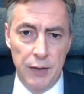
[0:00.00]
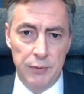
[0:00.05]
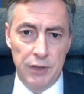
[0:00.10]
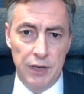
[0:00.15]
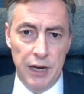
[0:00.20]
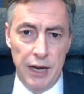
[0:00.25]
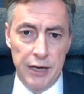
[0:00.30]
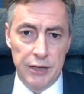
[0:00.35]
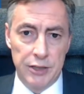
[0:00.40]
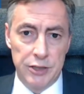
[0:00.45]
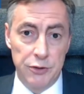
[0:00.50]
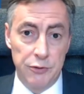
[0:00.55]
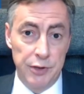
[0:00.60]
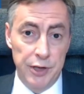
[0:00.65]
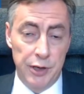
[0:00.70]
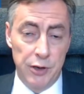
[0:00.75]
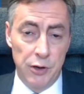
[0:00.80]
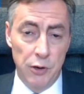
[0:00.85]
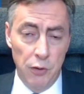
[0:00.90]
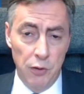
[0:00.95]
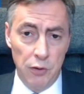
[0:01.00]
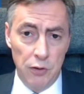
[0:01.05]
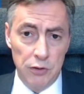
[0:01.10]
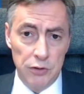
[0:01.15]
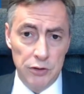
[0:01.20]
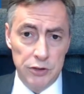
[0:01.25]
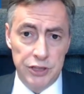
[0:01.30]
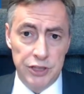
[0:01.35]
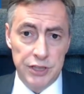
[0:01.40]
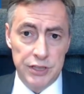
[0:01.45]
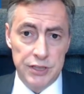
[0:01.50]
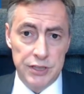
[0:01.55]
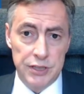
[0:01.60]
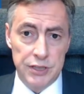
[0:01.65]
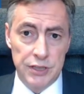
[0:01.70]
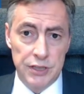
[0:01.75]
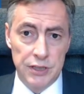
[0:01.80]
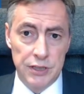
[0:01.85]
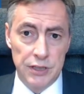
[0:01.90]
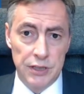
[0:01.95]
I would like to recall,
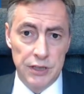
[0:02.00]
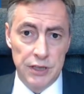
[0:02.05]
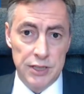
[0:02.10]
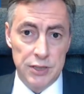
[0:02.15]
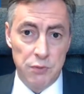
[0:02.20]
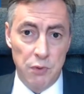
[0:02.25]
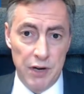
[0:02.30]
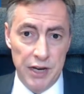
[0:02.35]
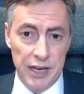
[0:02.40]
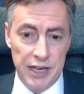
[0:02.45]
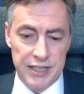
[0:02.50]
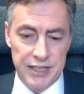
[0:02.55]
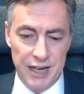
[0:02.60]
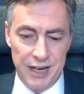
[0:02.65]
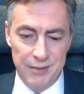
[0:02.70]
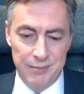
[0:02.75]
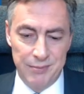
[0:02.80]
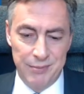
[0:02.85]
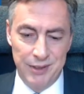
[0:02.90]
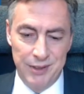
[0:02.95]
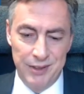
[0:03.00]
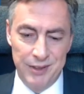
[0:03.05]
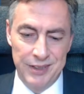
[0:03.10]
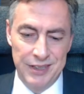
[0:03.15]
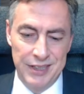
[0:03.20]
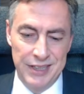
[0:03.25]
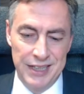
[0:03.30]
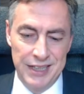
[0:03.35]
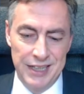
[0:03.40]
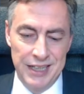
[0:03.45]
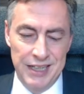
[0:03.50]
just as one example,